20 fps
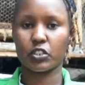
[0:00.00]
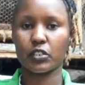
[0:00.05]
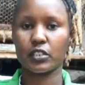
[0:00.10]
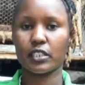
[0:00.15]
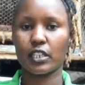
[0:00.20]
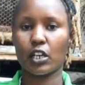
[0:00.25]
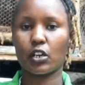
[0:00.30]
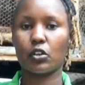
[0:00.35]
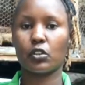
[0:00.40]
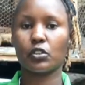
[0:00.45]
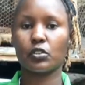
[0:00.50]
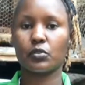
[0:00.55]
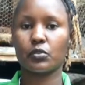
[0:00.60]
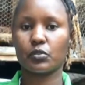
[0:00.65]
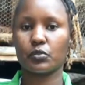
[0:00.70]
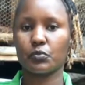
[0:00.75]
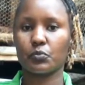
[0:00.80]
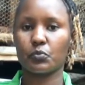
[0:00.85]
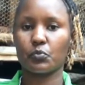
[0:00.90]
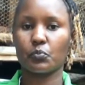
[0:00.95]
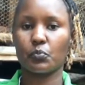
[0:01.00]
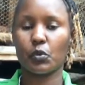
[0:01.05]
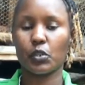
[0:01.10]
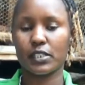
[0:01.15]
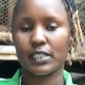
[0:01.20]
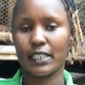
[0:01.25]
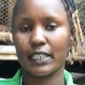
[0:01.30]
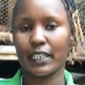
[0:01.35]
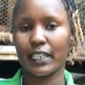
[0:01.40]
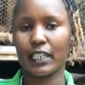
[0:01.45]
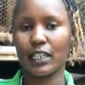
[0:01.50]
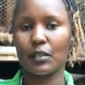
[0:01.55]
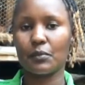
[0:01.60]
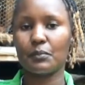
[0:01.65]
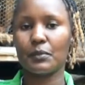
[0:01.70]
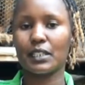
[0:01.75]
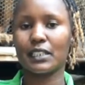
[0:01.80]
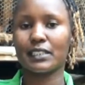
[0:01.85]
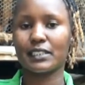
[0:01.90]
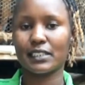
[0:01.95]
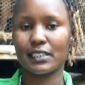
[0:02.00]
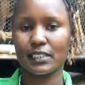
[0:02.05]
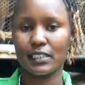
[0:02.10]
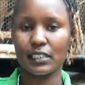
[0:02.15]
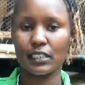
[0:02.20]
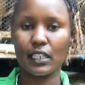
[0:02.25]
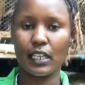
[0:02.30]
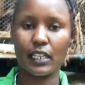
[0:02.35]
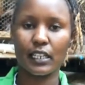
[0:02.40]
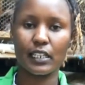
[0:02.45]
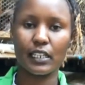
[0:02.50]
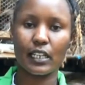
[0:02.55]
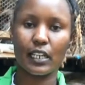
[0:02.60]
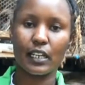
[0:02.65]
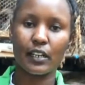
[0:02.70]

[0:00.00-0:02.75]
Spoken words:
They are all mostly meaty, and